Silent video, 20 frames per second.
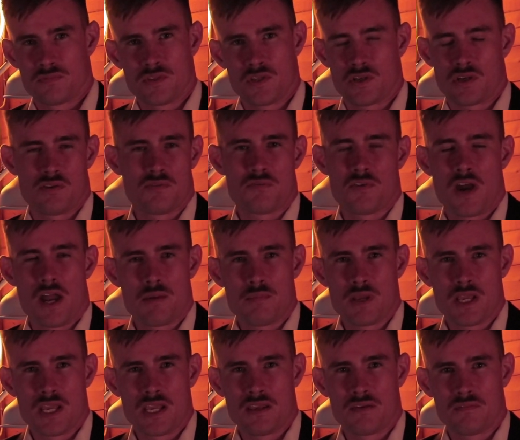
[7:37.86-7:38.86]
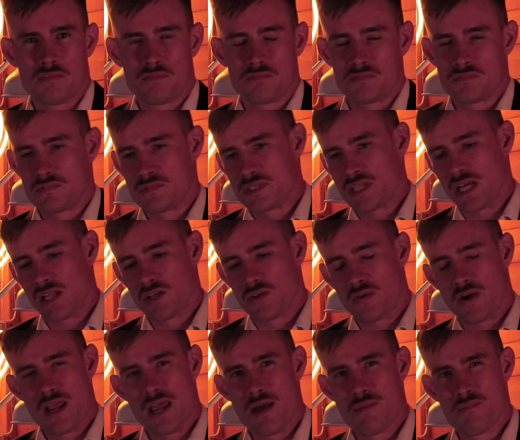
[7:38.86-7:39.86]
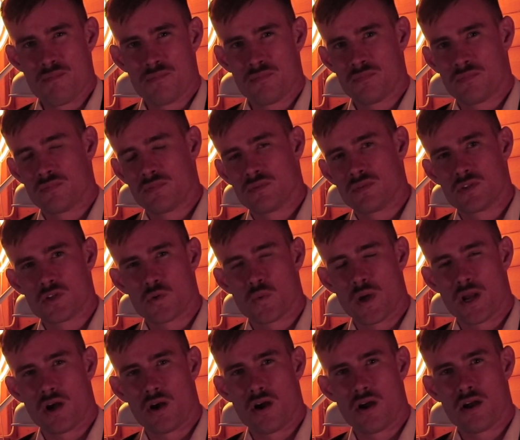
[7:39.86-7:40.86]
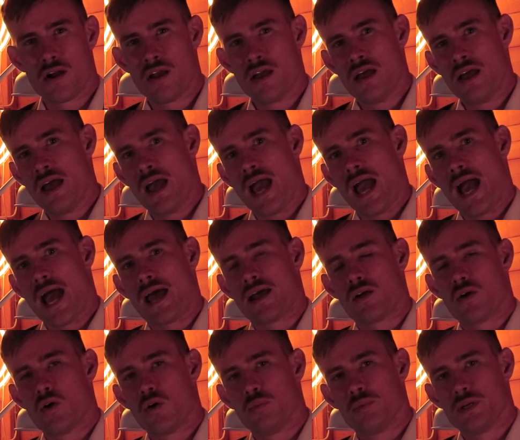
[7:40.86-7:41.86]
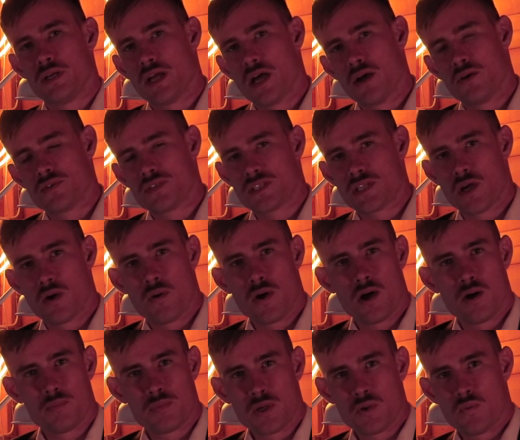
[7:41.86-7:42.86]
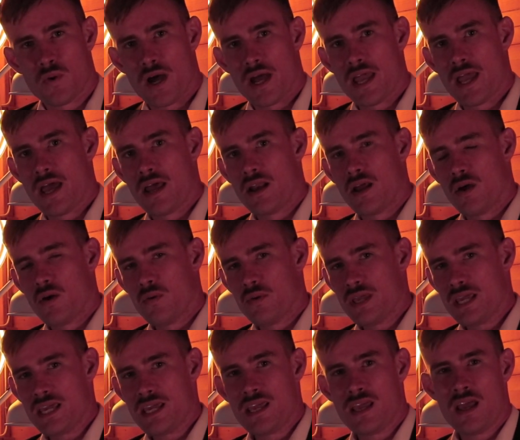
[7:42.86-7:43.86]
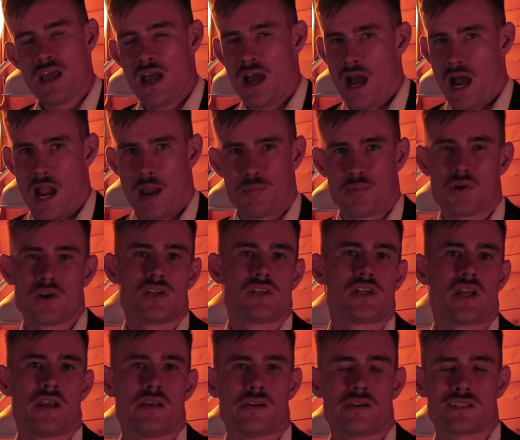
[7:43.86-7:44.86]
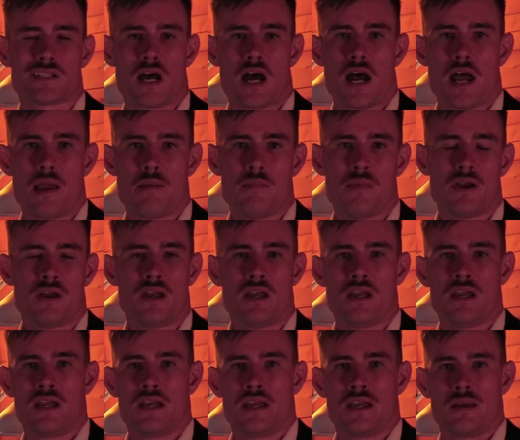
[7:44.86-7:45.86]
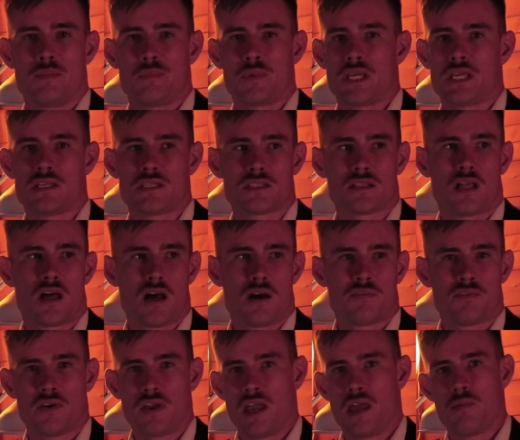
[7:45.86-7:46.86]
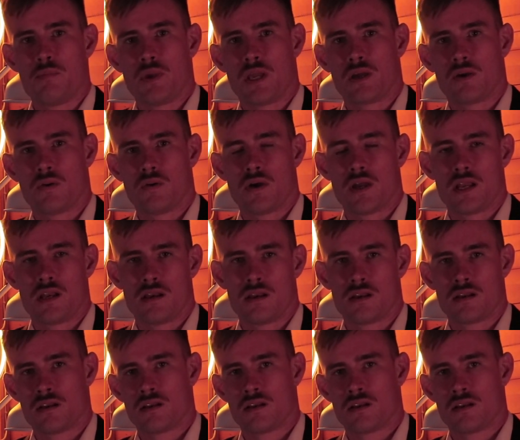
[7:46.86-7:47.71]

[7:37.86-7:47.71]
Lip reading: You can find me Telegram, Twitter, at Colbynoe, COLBYNOE. I appreciate your time. Peace, love, and Bitcoin.